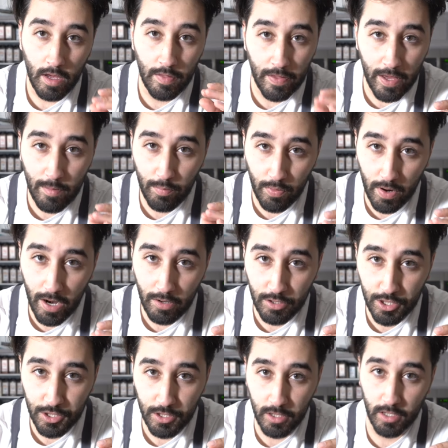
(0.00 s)
and then brown
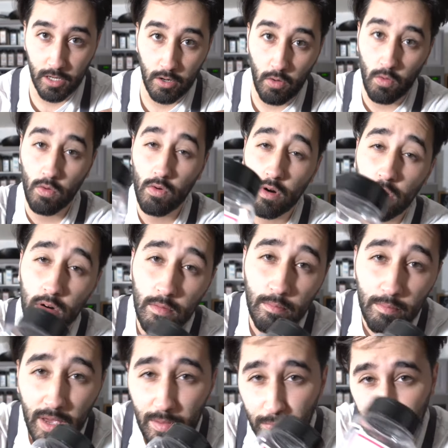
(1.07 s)
sugar or
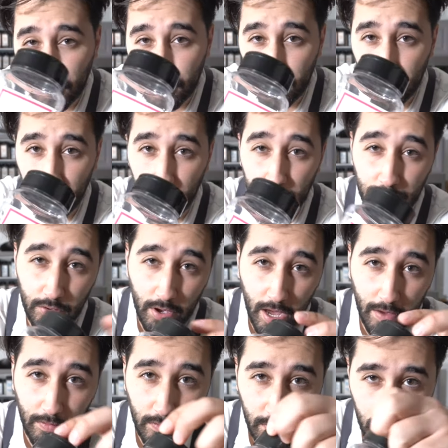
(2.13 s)
maple sugar if you
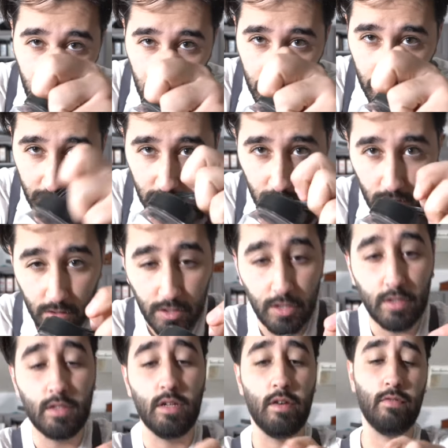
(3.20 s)
have it from the Spiceology
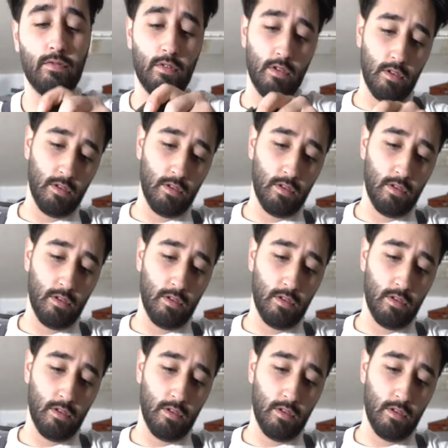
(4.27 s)
stuff.